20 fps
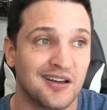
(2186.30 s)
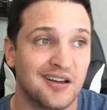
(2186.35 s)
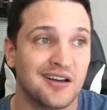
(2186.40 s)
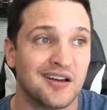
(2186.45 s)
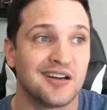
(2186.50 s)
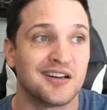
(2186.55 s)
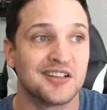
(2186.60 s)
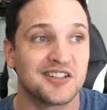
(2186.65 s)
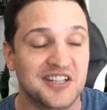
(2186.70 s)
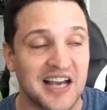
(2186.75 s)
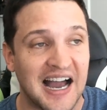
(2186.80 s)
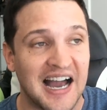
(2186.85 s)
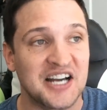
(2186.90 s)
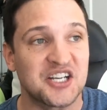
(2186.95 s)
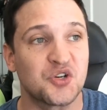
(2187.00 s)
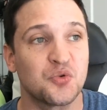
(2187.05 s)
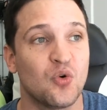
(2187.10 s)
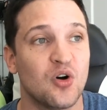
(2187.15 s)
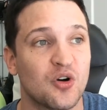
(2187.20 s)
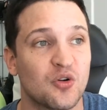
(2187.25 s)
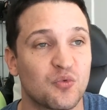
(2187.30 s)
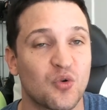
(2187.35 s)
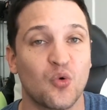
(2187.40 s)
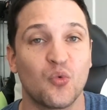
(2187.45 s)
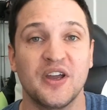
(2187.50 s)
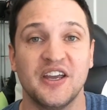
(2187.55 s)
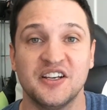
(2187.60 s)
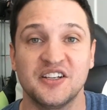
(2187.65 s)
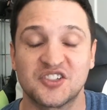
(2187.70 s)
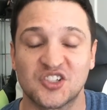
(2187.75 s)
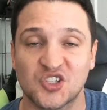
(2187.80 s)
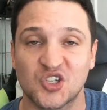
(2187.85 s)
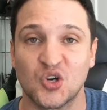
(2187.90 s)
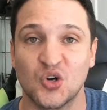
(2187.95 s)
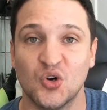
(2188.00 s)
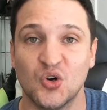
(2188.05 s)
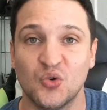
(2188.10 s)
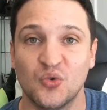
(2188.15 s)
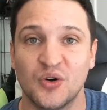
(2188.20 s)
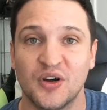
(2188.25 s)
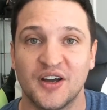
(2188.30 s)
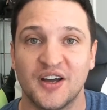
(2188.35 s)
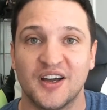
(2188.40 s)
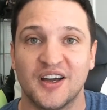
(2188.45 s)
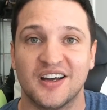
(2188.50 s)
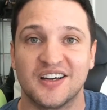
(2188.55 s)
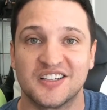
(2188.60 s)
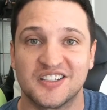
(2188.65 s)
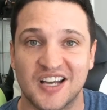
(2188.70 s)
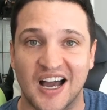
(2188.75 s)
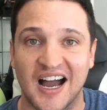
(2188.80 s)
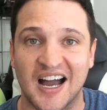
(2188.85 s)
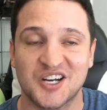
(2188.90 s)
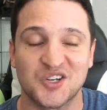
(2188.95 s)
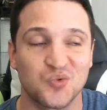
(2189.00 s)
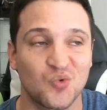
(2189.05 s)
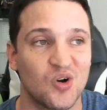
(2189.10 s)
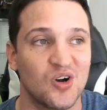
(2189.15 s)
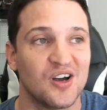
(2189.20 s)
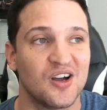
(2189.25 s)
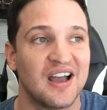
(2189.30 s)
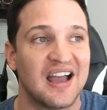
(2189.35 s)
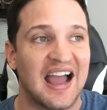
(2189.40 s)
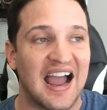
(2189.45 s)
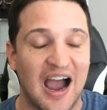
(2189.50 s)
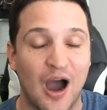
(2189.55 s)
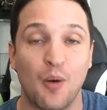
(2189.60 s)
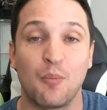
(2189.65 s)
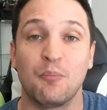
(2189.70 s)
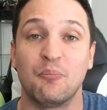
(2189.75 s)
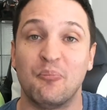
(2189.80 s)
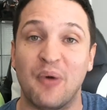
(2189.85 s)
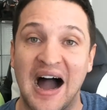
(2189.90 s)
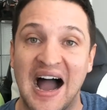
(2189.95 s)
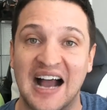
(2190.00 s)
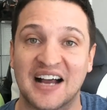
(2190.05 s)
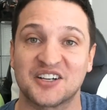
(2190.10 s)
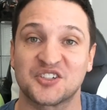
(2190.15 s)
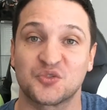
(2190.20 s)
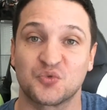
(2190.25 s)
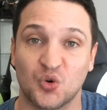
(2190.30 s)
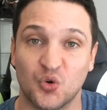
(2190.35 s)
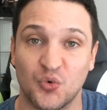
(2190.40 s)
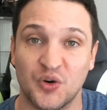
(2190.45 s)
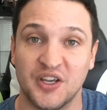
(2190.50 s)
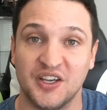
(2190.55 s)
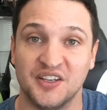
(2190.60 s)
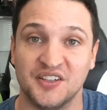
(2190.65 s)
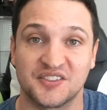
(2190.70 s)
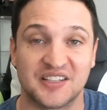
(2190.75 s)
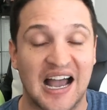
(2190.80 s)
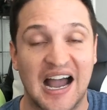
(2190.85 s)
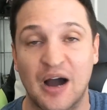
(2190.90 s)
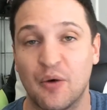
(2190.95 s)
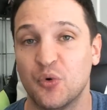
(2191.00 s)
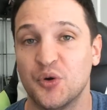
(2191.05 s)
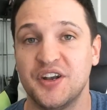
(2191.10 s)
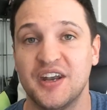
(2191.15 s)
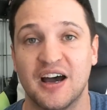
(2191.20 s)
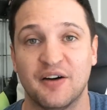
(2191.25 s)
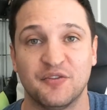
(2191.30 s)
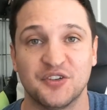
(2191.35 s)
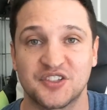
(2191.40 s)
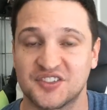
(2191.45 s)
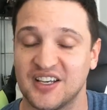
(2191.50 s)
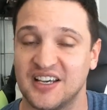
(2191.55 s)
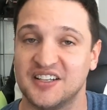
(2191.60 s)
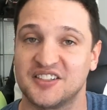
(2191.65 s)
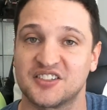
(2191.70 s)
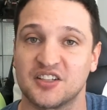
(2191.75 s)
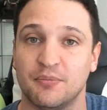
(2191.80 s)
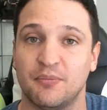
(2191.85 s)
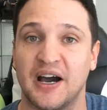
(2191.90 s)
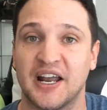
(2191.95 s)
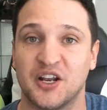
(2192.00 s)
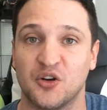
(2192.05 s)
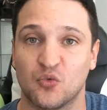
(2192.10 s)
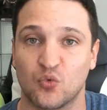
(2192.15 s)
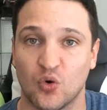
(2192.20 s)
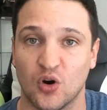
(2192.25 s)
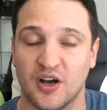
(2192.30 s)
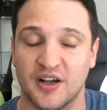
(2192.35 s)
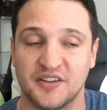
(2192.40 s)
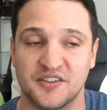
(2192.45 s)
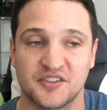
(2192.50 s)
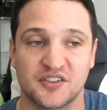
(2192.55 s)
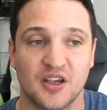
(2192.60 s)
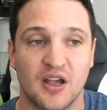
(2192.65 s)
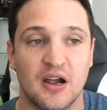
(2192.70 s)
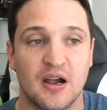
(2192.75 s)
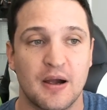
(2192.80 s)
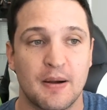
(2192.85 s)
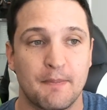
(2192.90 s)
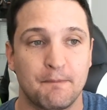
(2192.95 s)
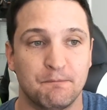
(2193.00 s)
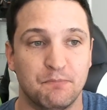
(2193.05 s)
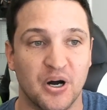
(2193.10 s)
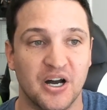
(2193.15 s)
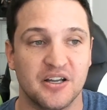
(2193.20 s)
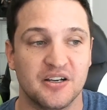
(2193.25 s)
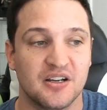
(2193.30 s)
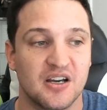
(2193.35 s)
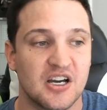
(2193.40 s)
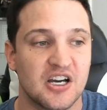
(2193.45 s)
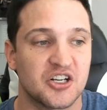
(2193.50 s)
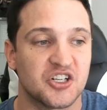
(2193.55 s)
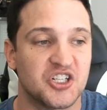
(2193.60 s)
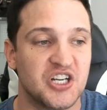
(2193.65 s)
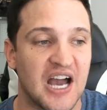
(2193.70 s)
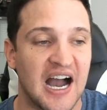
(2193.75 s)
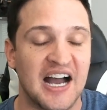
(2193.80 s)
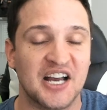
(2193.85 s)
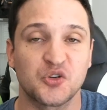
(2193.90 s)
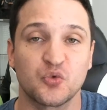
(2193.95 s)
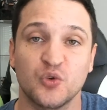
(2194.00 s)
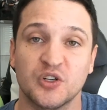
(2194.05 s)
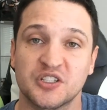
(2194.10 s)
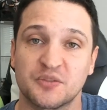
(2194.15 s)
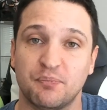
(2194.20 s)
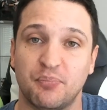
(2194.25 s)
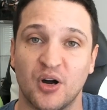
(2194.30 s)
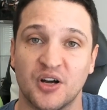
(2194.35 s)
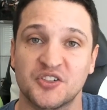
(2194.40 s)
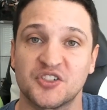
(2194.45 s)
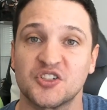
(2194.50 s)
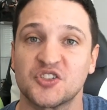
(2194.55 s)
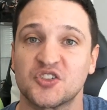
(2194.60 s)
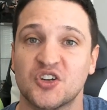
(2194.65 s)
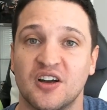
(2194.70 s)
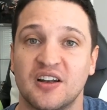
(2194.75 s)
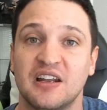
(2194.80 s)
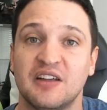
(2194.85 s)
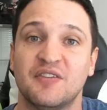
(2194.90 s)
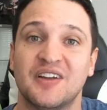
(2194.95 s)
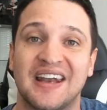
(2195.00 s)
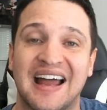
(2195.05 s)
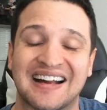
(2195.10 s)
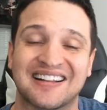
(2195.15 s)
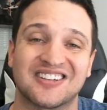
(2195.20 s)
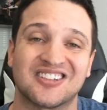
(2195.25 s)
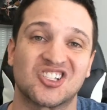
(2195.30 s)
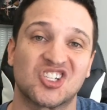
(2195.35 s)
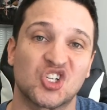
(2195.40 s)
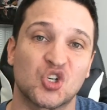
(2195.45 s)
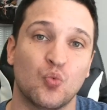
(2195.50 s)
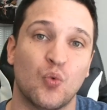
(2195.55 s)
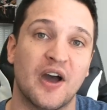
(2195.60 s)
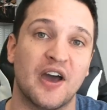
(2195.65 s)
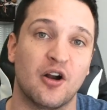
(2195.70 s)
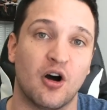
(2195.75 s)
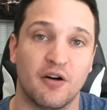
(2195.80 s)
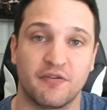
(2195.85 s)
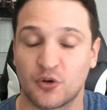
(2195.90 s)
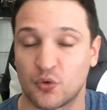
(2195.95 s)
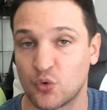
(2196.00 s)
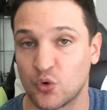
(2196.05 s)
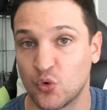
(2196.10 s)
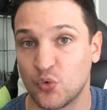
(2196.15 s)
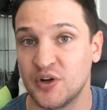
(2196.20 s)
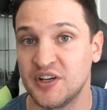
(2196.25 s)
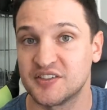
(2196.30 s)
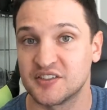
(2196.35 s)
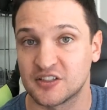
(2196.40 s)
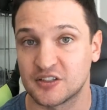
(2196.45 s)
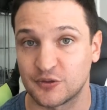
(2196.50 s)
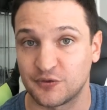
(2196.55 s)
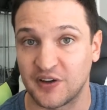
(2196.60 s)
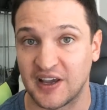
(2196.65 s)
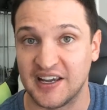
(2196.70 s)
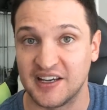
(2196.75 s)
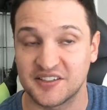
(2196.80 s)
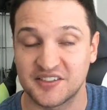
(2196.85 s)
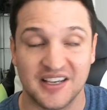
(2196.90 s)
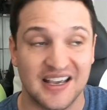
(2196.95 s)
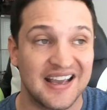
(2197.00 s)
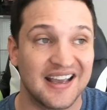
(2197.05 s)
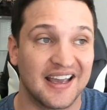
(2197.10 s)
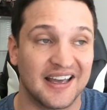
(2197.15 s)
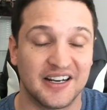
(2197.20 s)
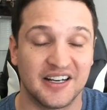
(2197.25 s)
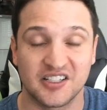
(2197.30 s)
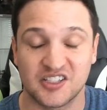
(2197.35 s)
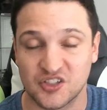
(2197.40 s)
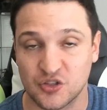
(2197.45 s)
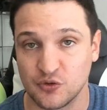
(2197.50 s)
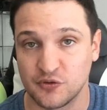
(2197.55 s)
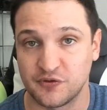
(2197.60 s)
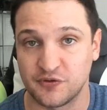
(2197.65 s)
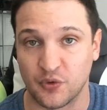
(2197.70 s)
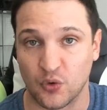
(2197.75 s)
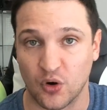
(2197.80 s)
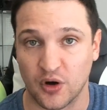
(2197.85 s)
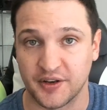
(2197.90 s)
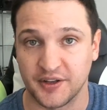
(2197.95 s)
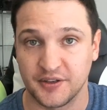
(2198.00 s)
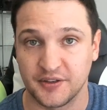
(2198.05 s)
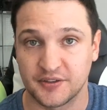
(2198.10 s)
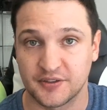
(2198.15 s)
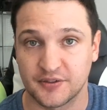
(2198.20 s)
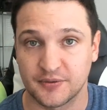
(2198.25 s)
Joshua Ruiz 2, Joshua outboxed Ruiz. I would never say somebody runs. But Joshua's punches couldn't even knock the sweat off of Ruiz's face in his 240s.